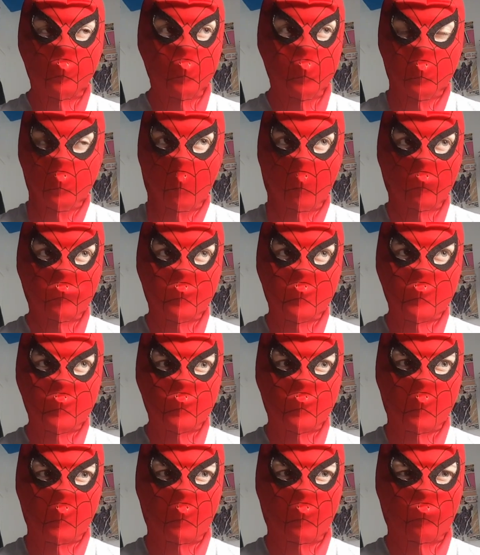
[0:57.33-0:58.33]
The
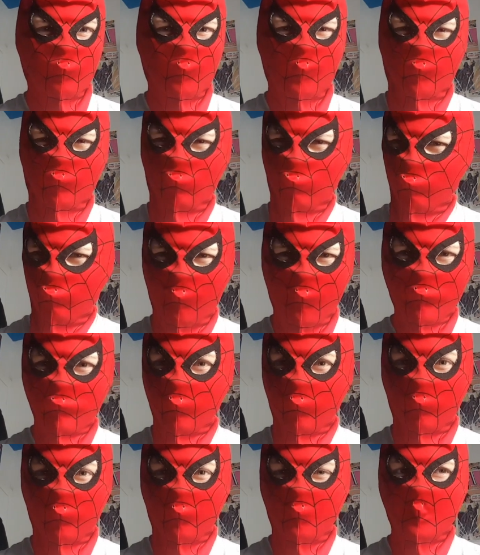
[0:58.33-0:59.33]
shots are
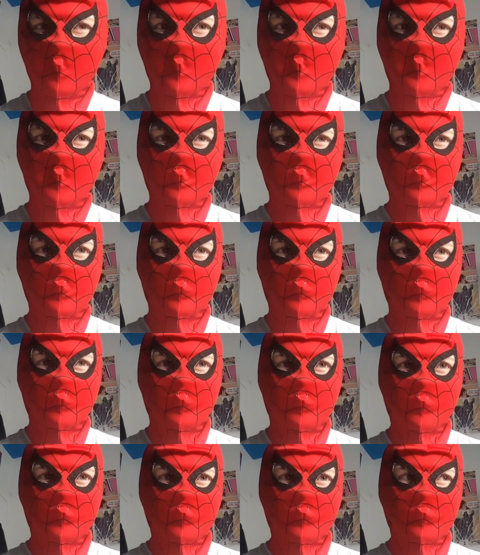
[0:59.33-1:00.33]
incredible.
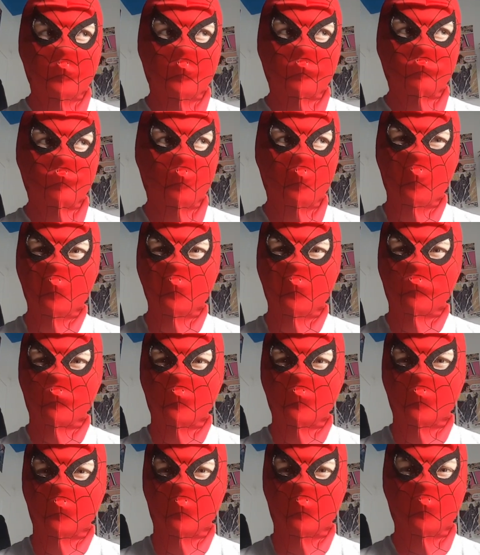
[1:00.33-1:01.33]
The
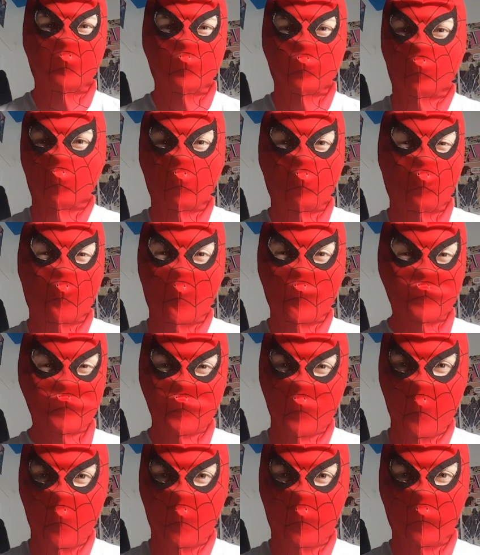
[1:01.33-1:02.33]
immersivity is always
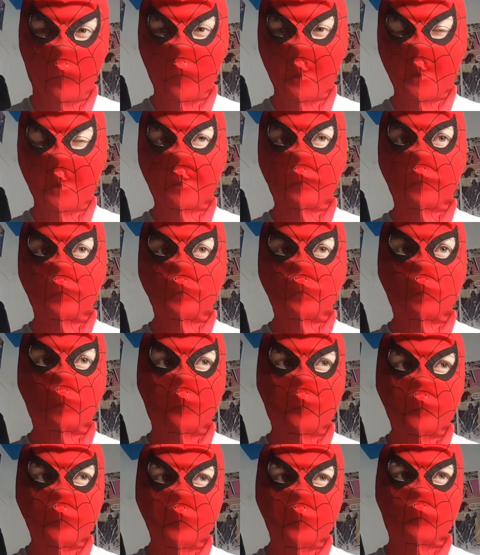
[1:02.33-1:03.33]
there. There's
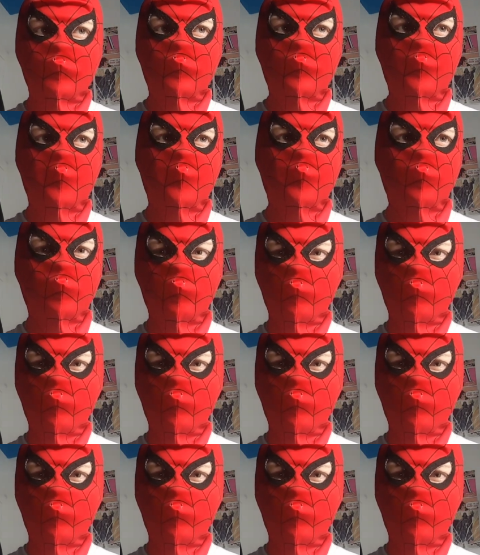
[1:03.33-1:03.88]
always something